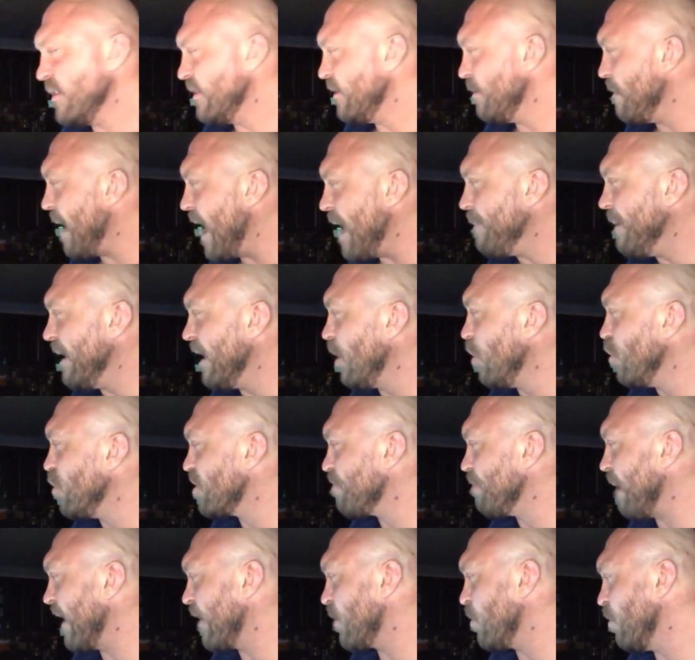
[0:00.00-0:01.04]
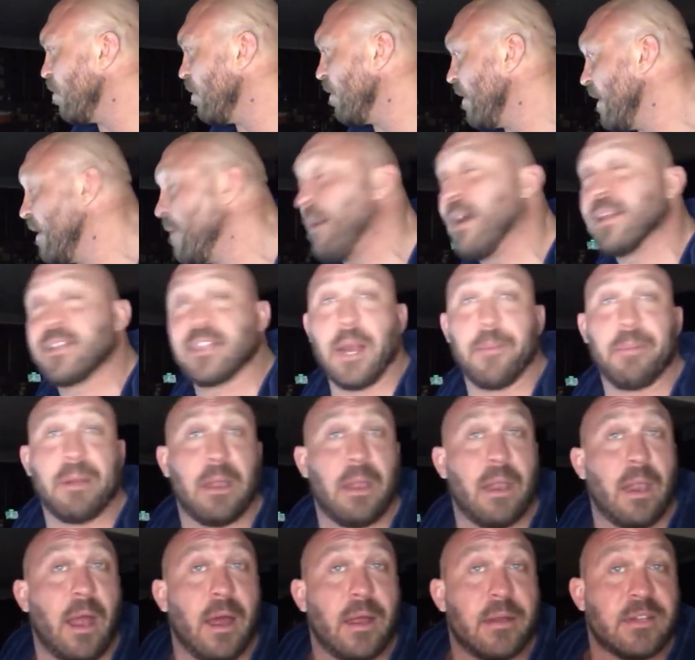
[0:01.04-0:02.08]
Made me lose my cool. In my
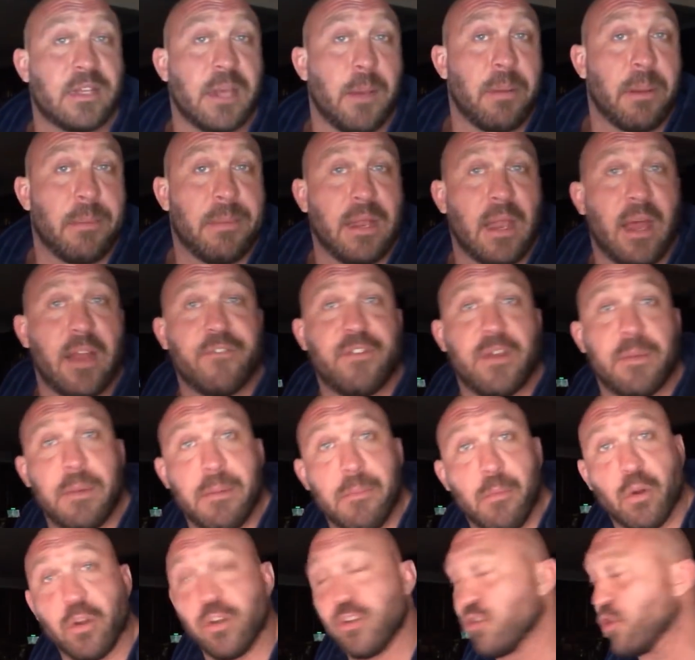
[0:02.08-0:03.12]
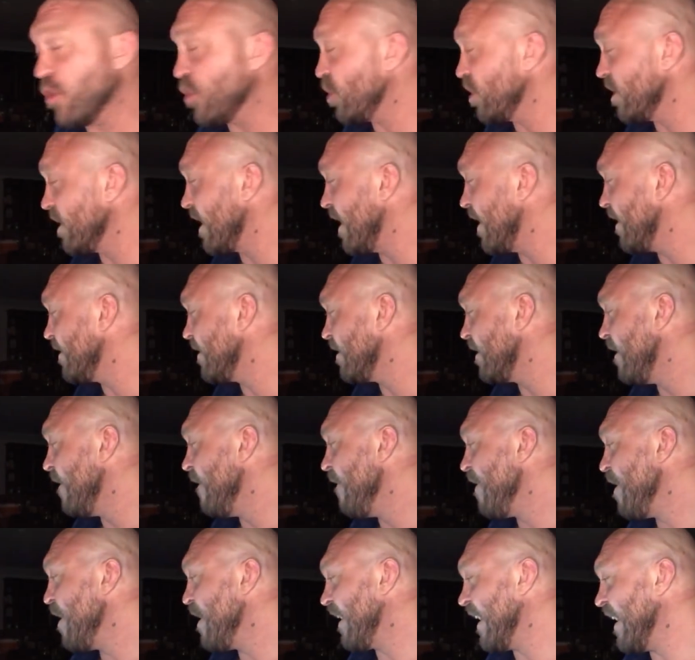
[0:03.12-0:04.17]
supplement line, feed me more nutrition, guys.
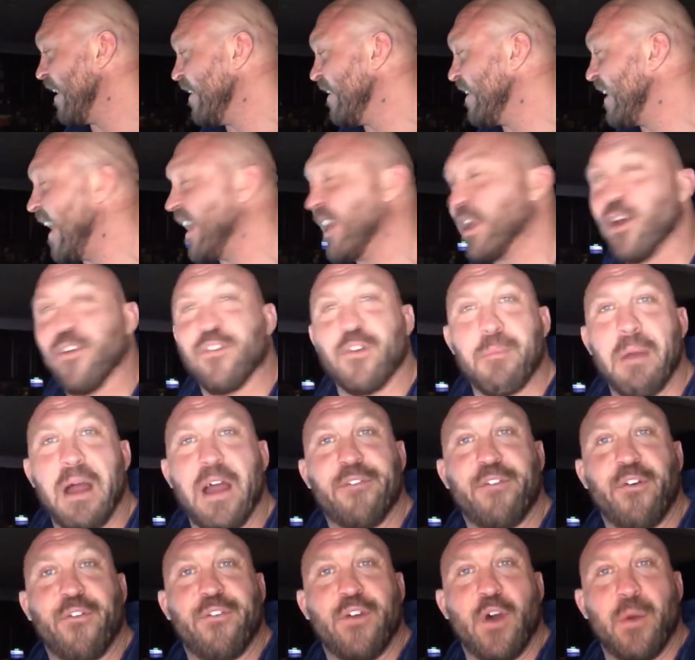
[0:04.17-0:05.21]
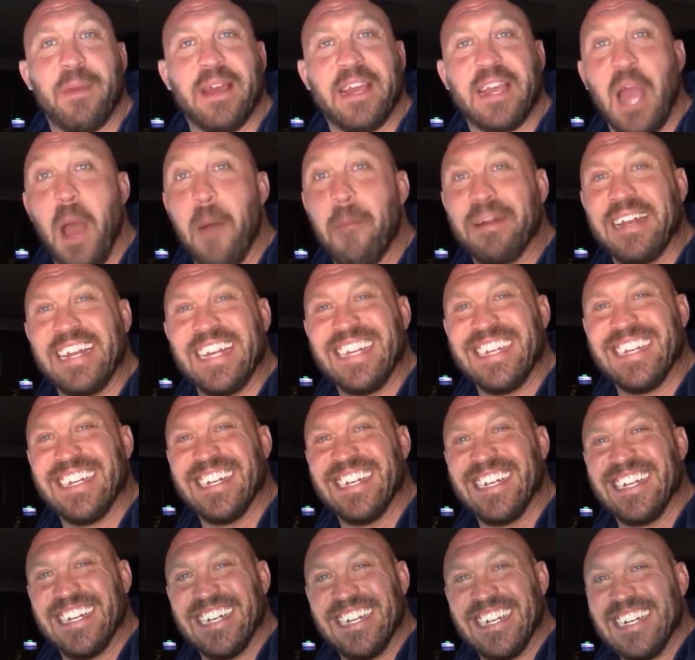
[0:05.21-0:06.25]
Getting taken over by a fulfillment company.
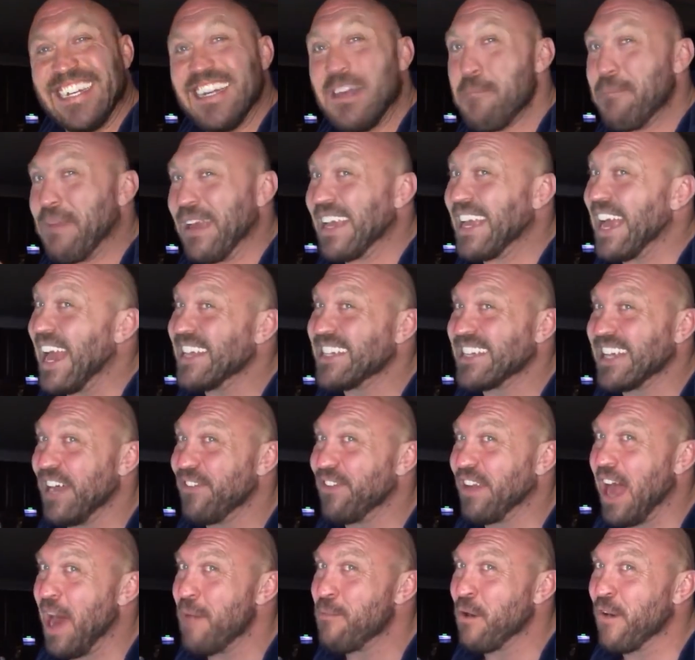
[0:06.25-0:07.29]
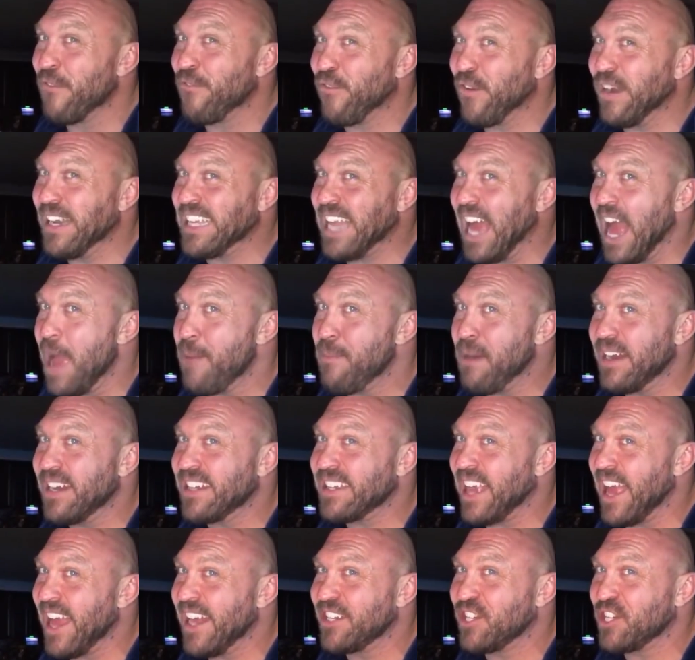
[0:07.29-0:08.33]
Big guy's gonna have a lot more free time on
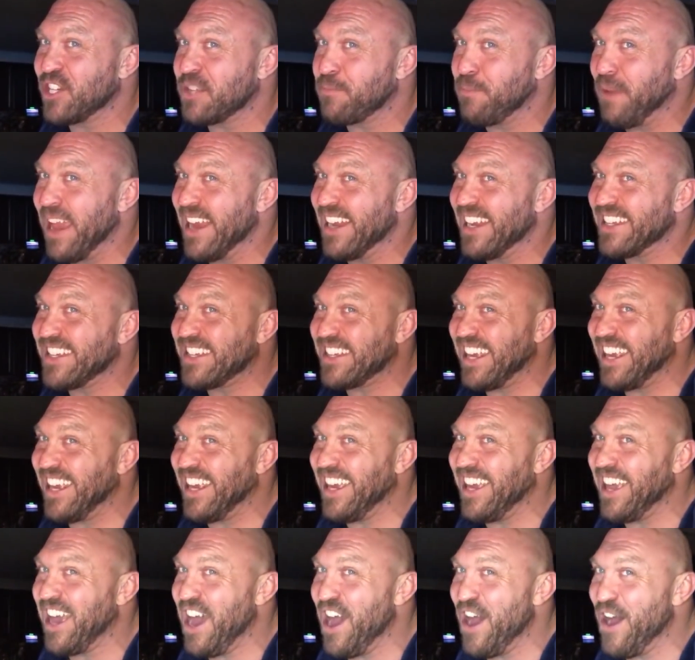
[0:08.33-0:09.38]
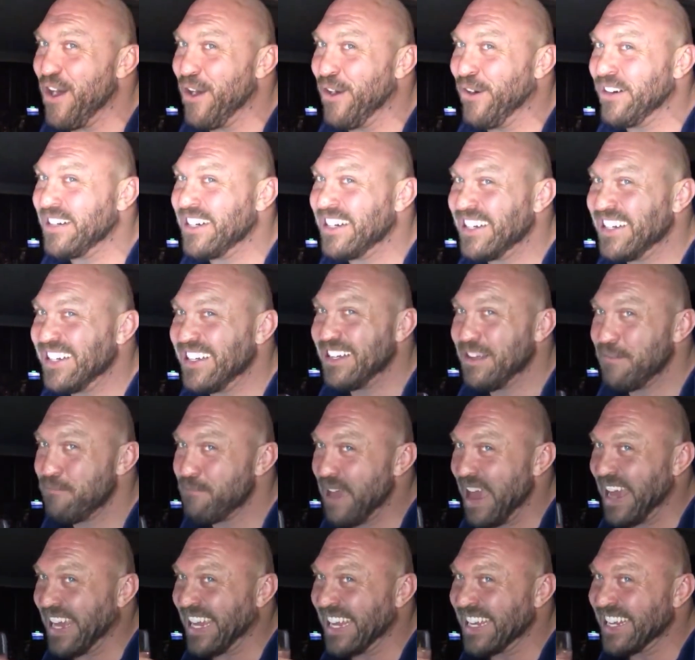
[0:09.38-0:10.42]
his hands just being the CEO,
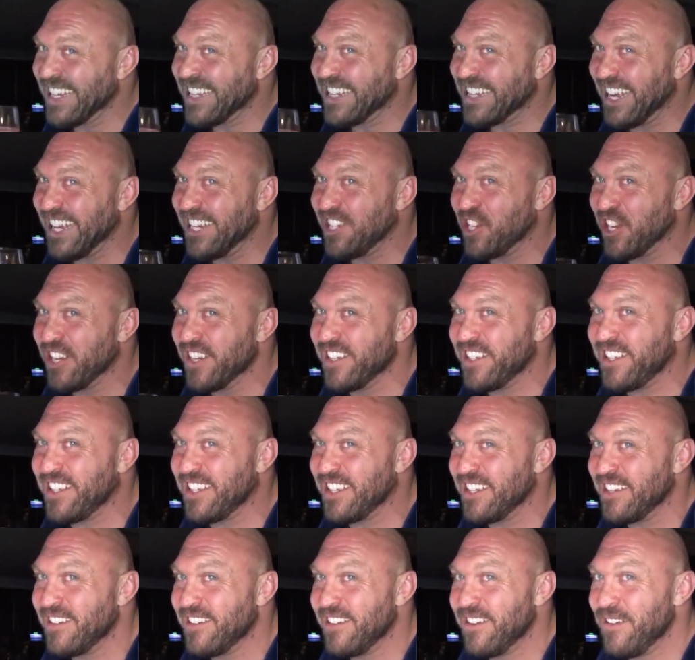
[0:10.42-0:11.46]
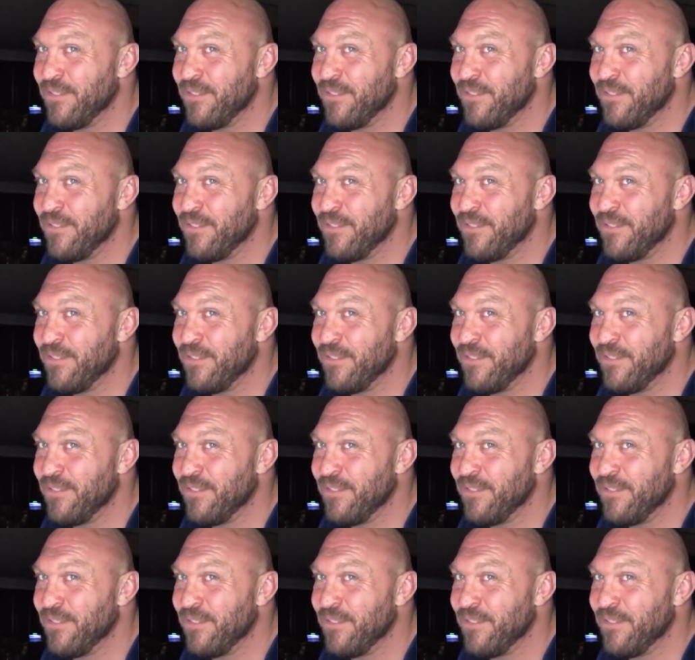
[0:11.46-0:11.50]
making decisions.